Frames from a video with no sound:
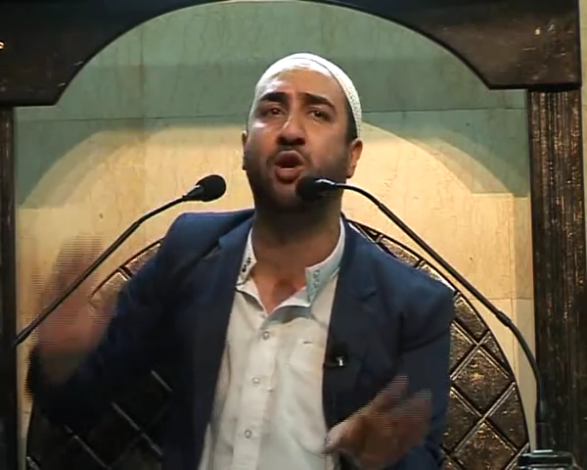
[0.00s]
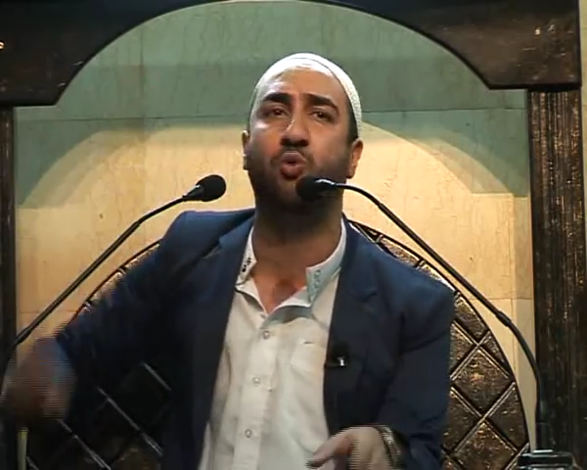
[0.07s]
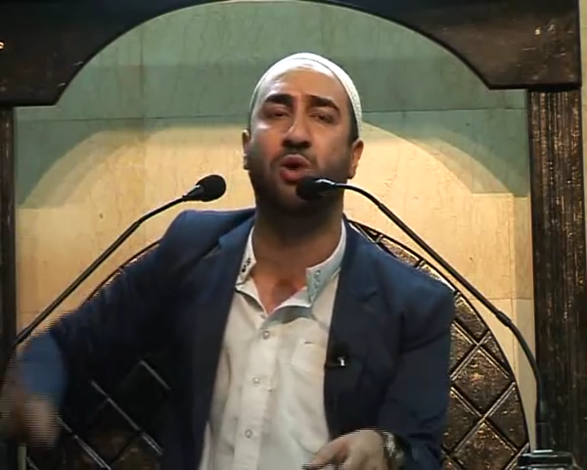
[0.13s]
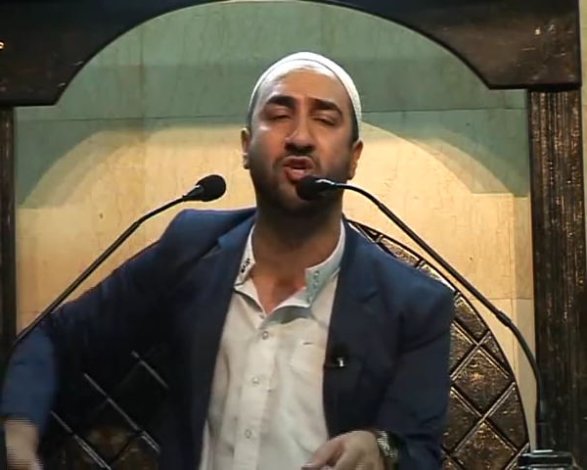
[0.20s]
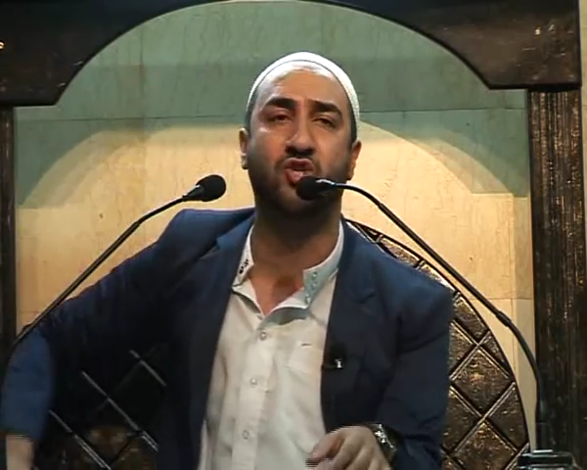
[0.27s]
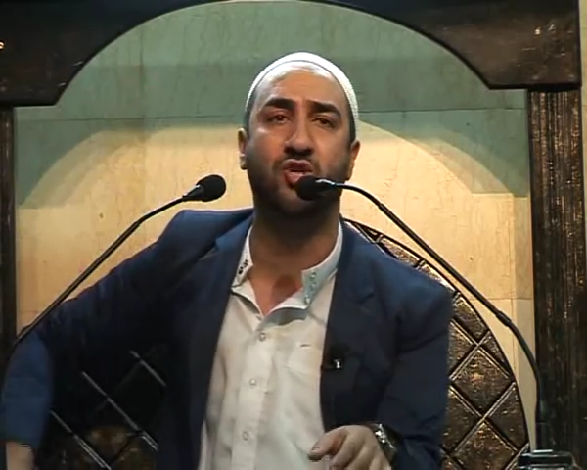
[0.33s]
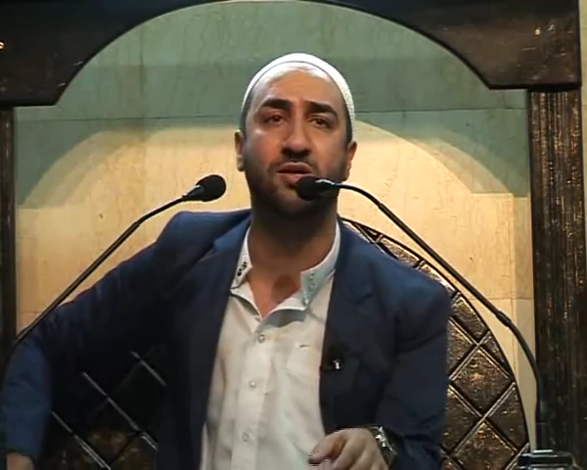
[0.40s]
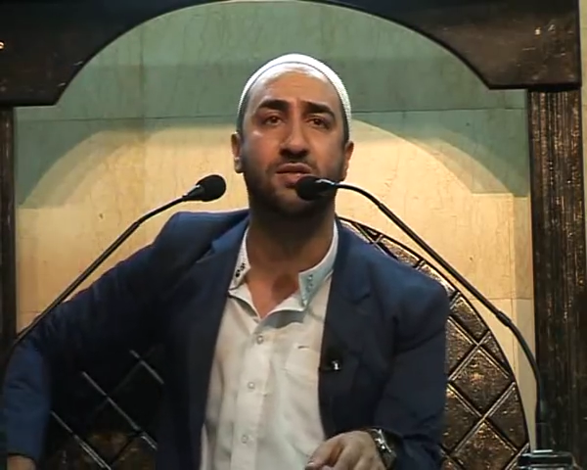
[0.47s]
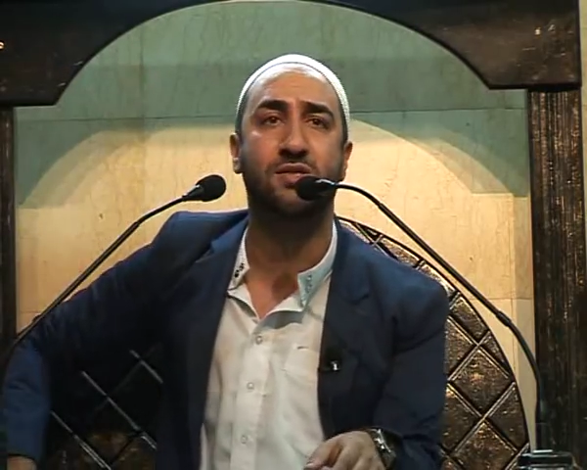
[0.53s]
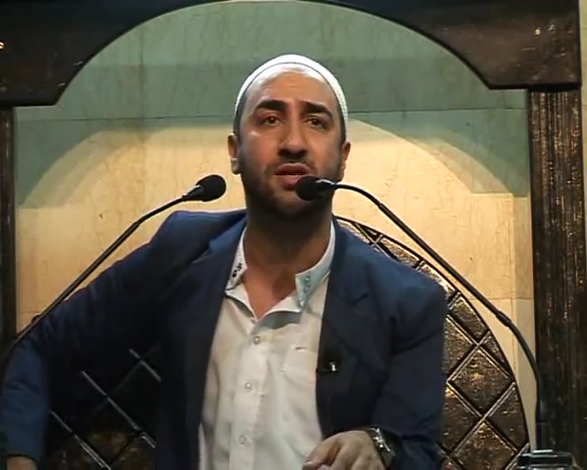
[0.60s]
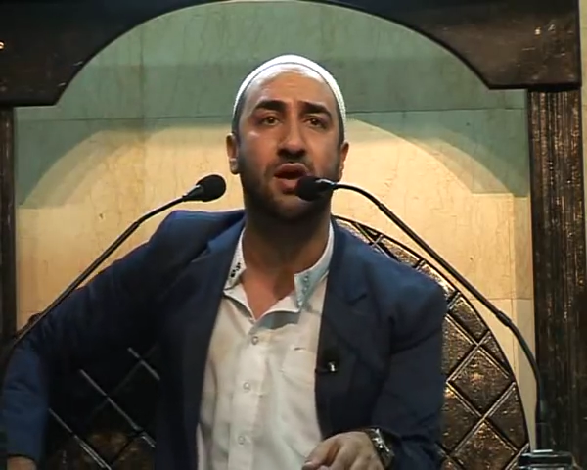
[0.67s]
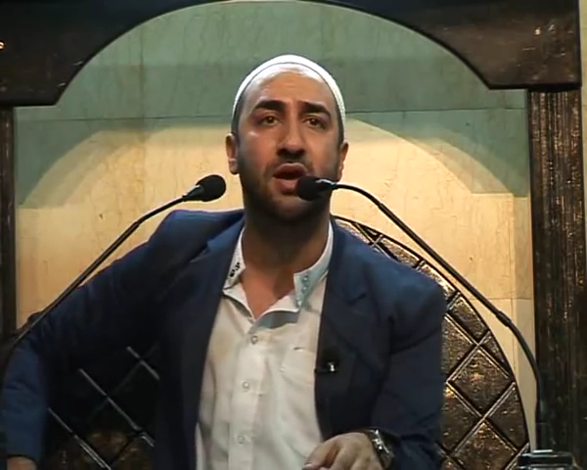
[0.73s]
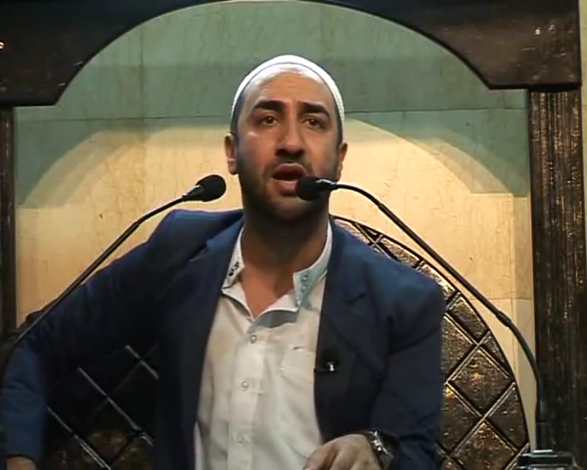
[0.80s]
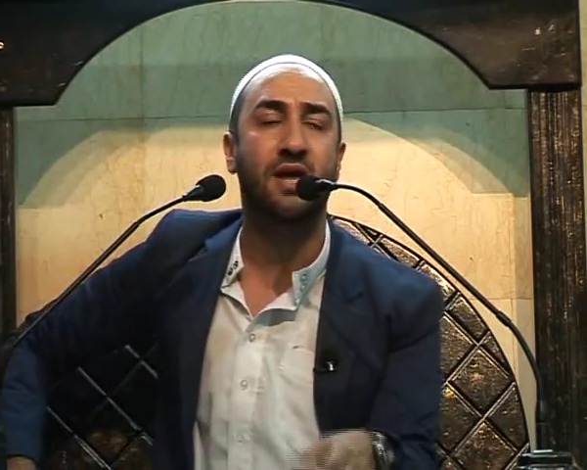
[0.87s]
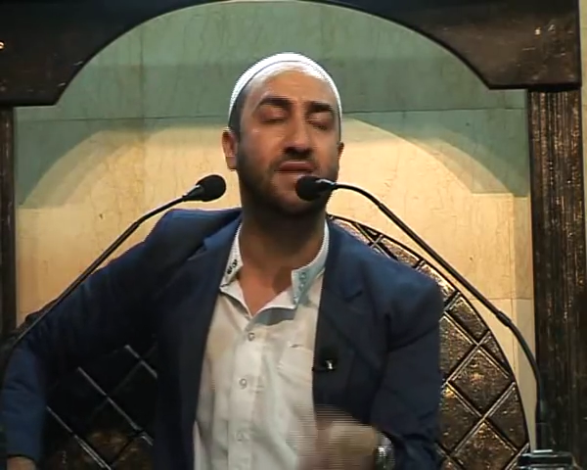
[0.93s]
questions.
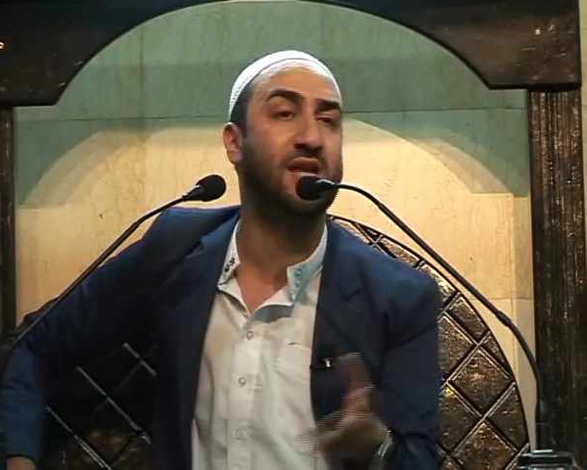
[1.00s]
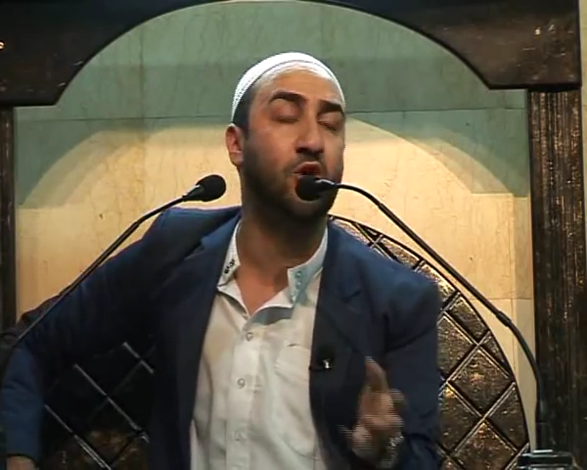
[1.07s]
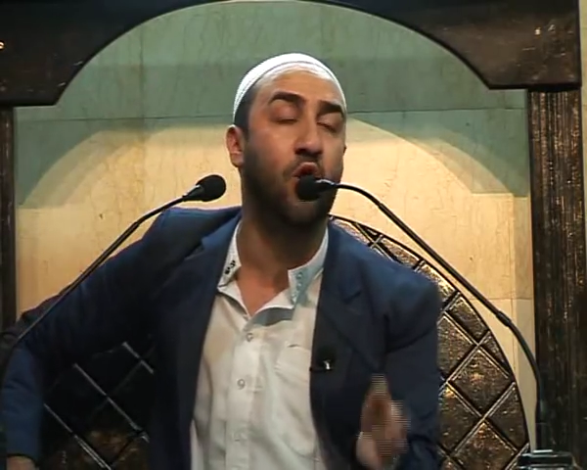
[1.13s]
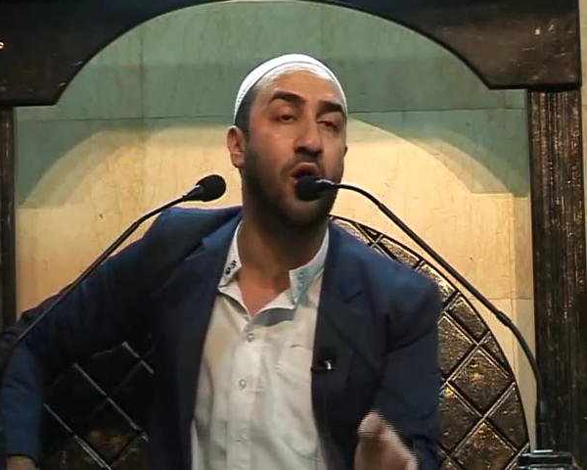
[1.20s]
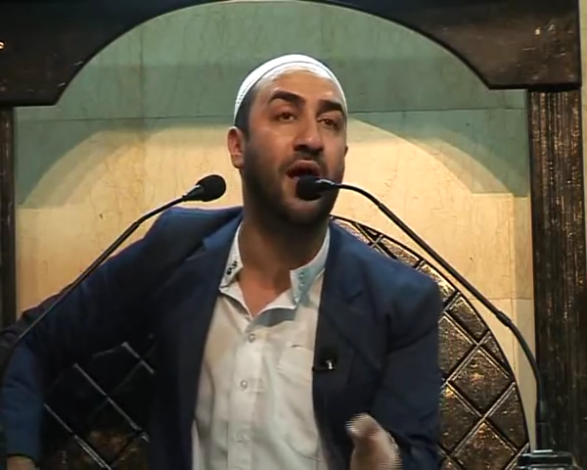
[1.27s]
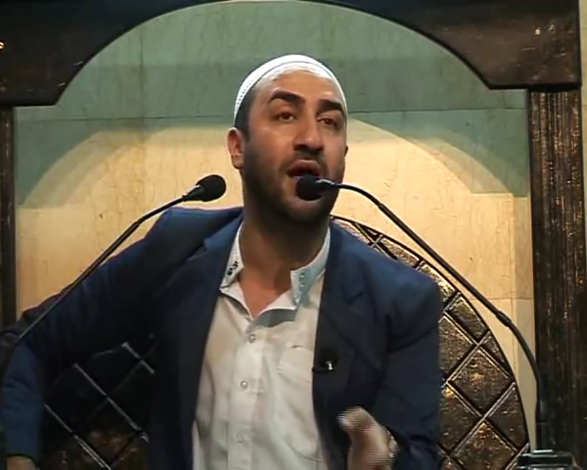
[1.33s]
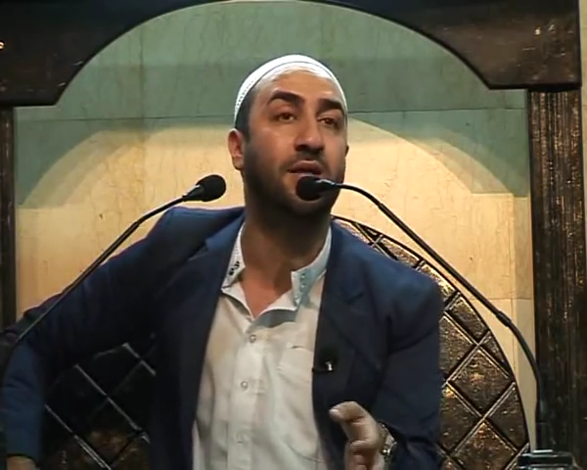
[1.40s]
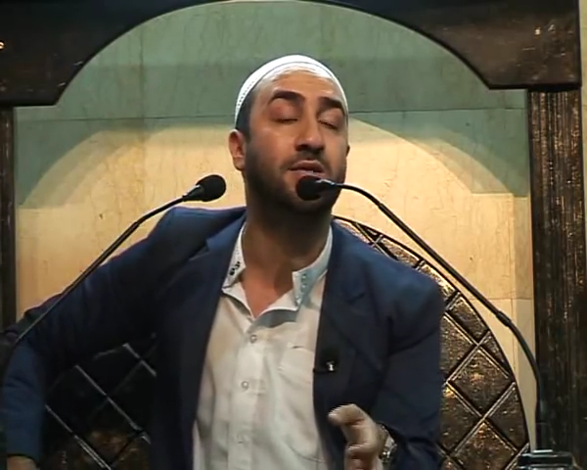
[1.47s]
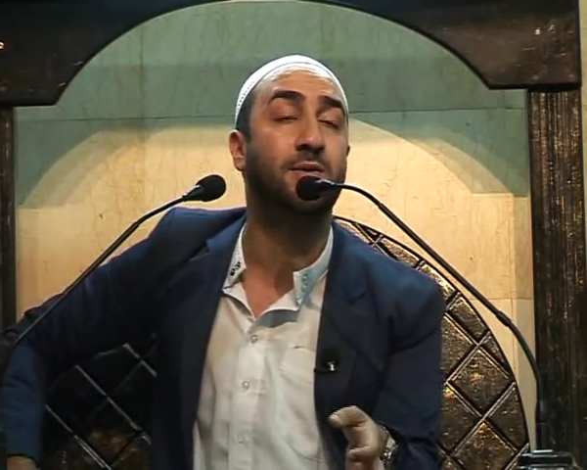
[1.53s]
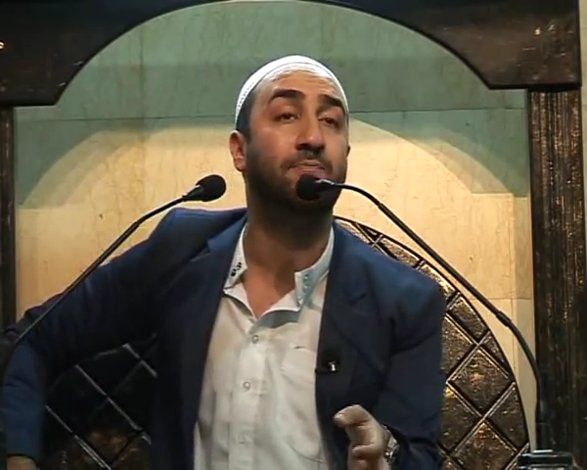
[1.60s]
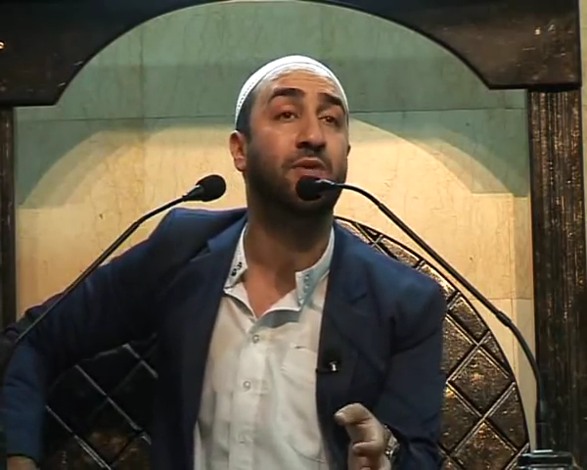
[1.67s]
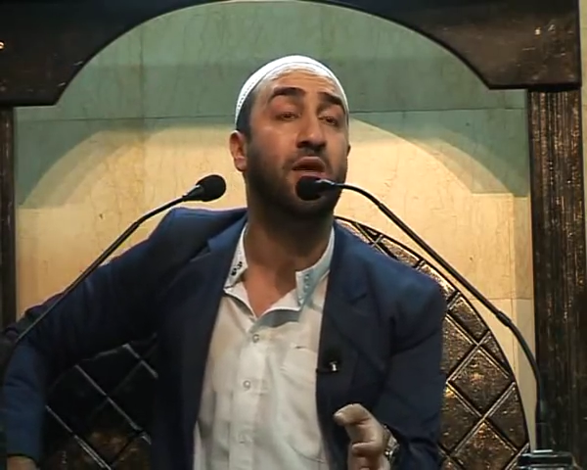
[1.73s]
He said, go ahead.